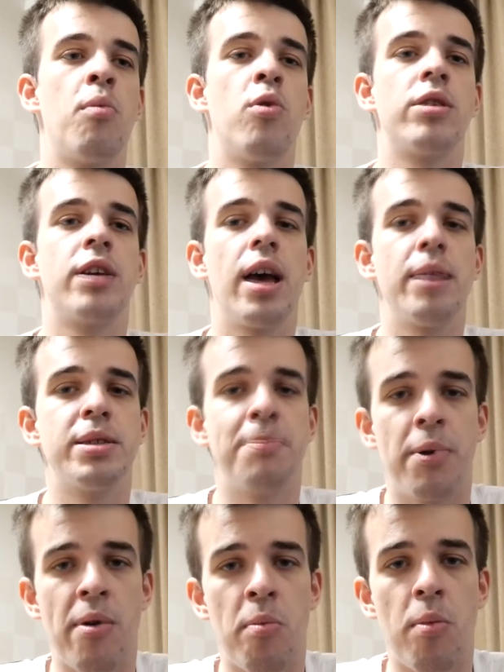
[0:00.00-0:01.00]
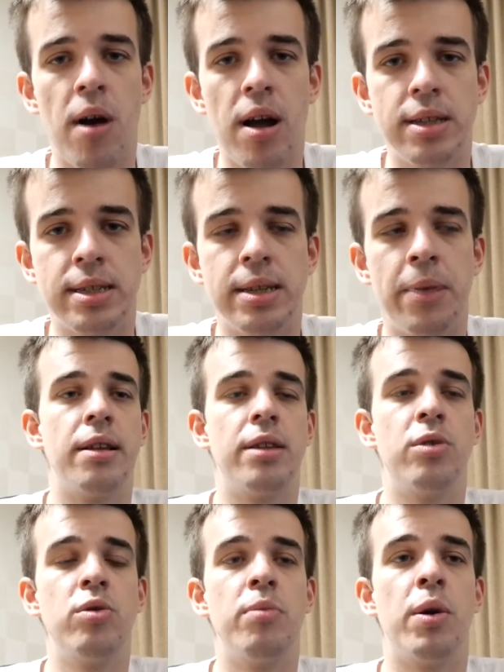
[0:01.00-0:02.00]
more times per month
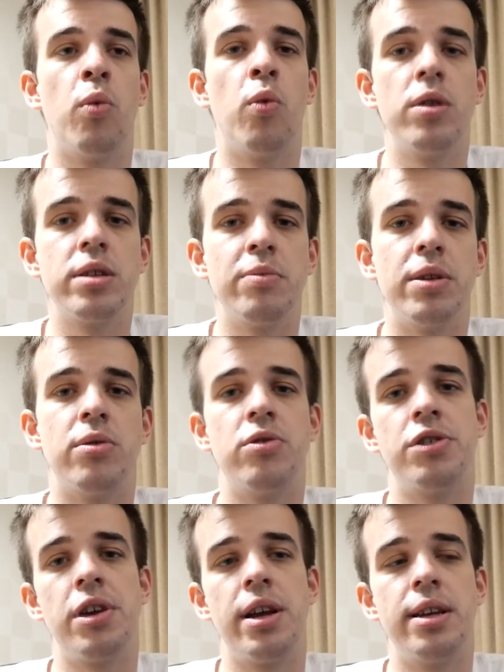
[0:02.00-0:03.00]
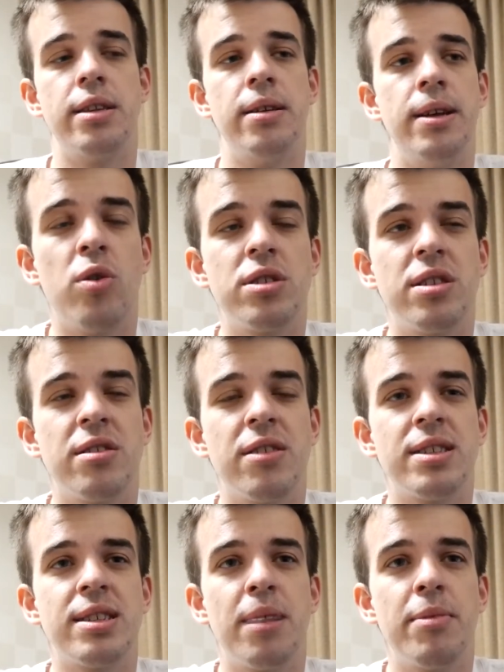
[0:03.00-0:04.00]
that Udemy wants me to share it. Also, there
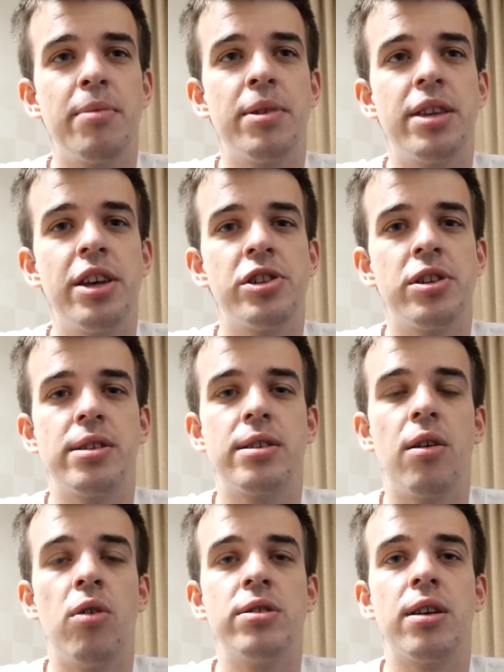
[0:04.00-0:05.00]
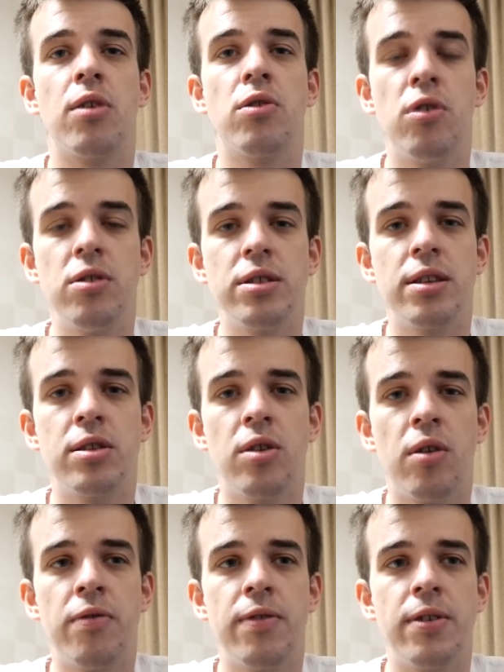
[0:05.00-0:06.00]
are some limitations on the content
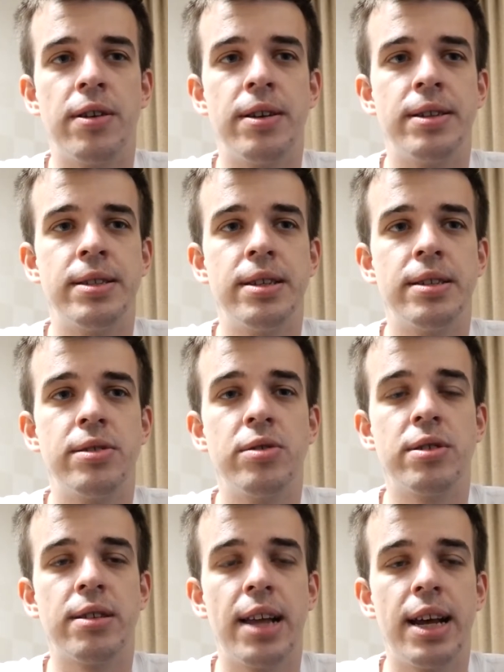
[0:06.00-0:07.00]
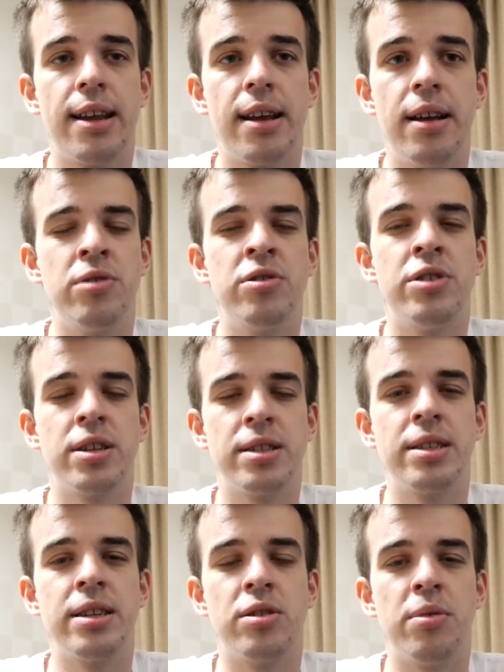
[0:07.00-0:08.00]
of this newsletter. You
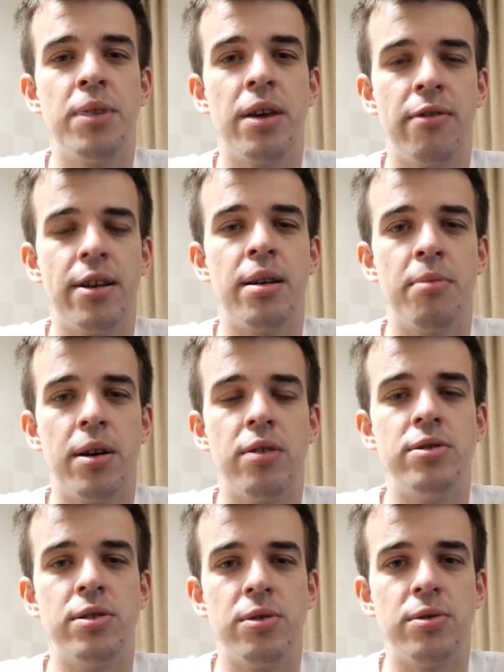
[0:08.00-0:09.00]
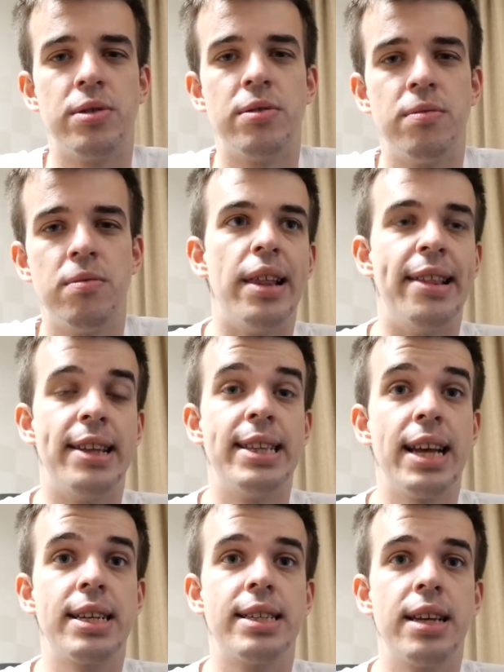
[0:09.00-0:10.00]
just need to be aware about those. The
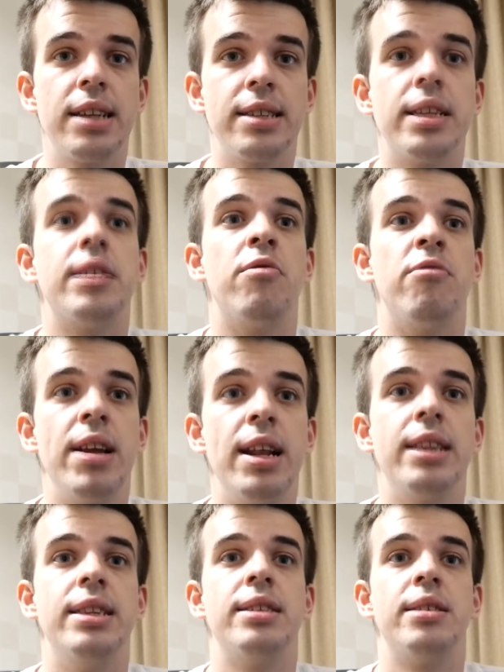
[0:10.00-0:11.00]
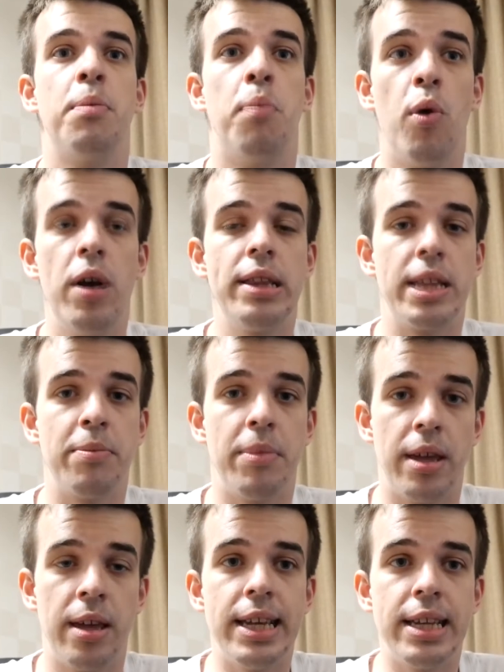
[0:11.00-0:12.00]
next thing that really disappointed
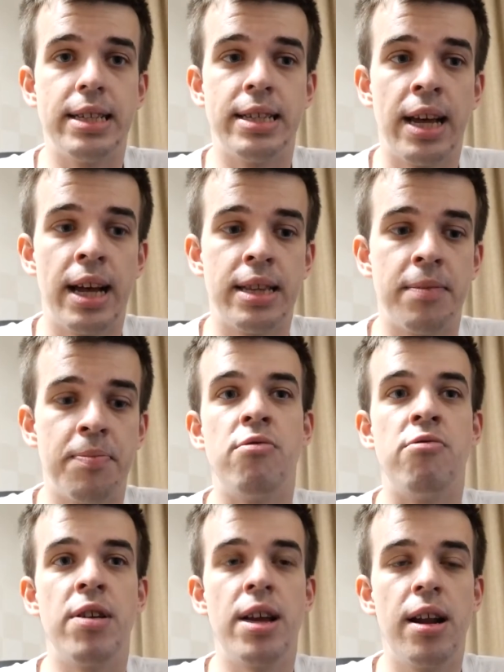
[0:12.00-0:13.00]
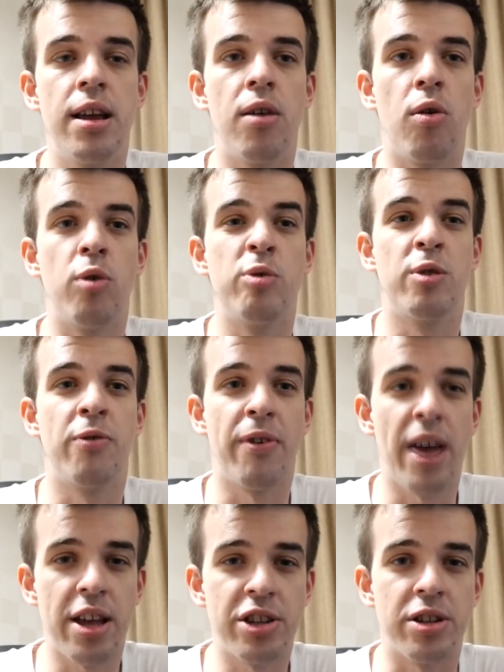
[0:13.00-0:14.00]
me is that really
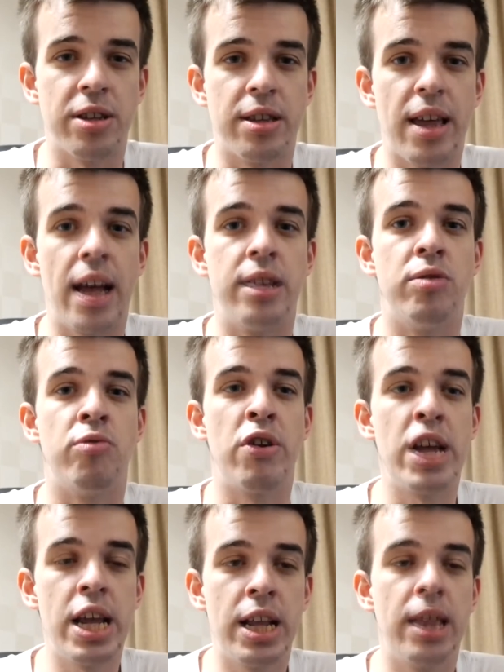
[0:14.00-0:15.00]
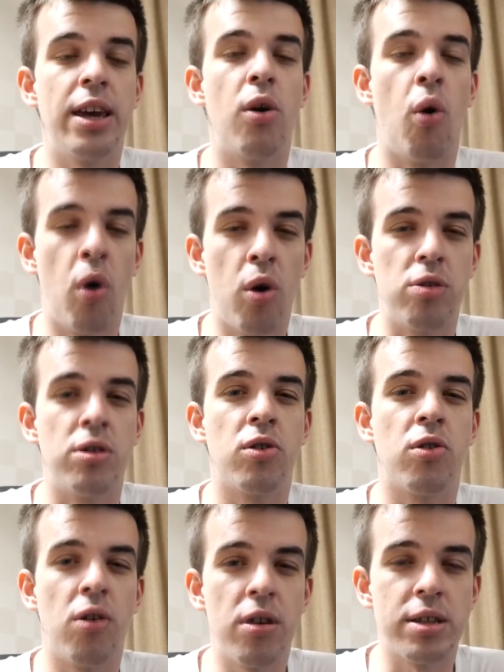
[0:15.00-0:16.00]
old-fashioned and really old
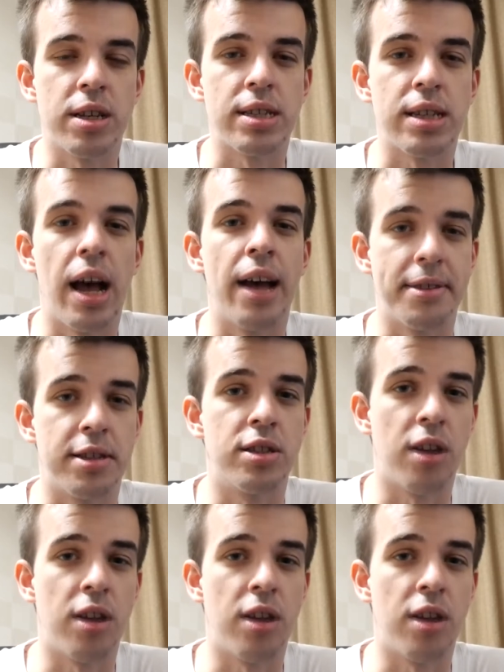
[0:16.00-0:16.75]
courses are in